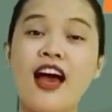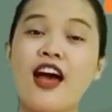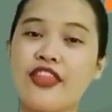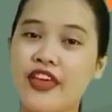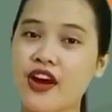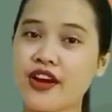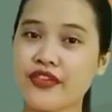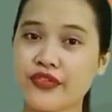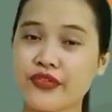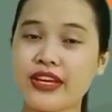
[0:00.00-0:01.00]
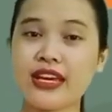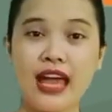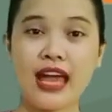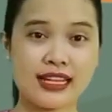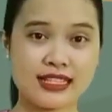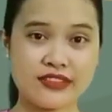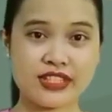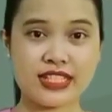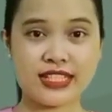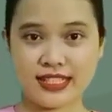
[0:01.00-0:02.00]
There are 3
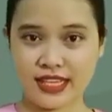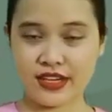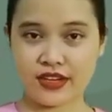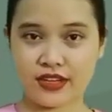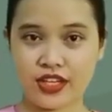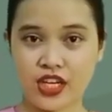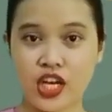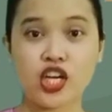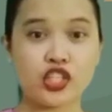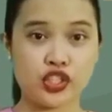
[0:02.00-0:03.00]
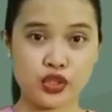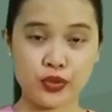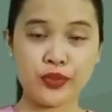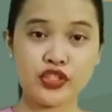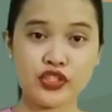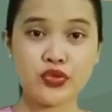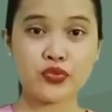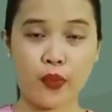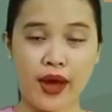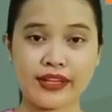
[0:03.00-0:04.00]
activities here. You will choose
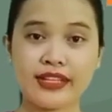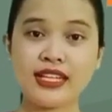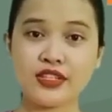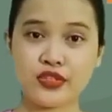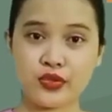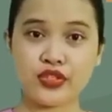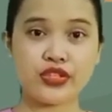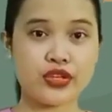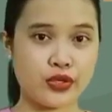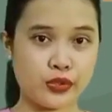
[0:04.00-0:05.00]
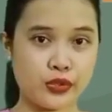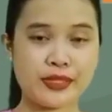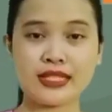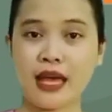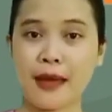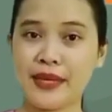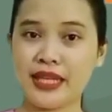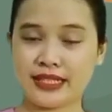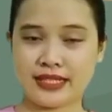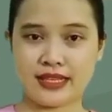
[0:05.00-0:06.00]
one that suits your group's
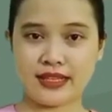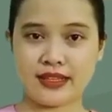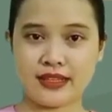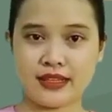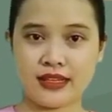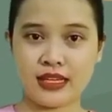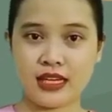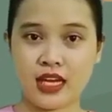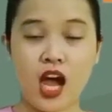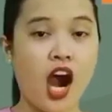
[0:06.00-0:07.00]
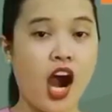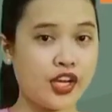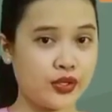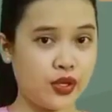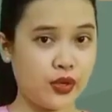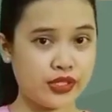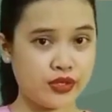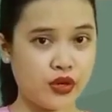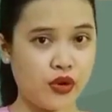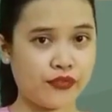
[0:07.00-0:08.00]
ability. Are you going to
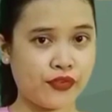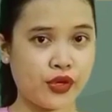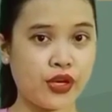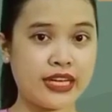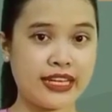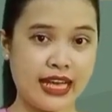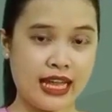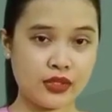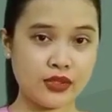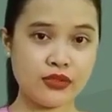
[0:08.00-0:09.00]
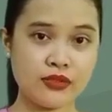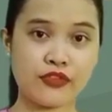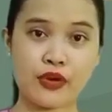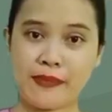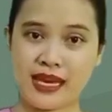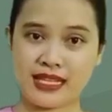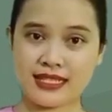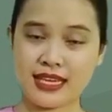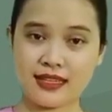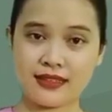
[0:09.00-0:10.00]
go for yellow for basic,
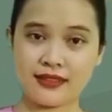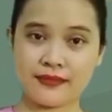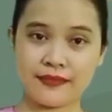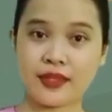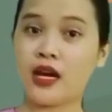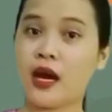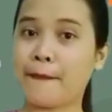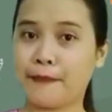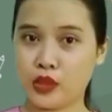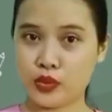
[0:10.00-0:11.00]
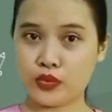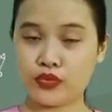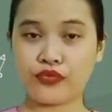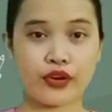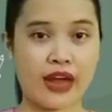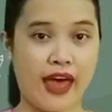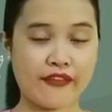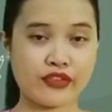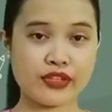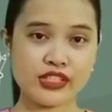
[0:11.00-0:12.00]
blue for
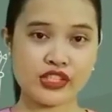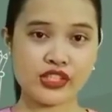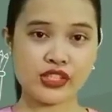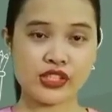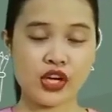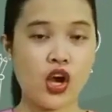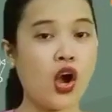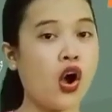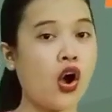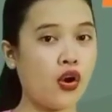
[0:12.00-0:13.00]
average, or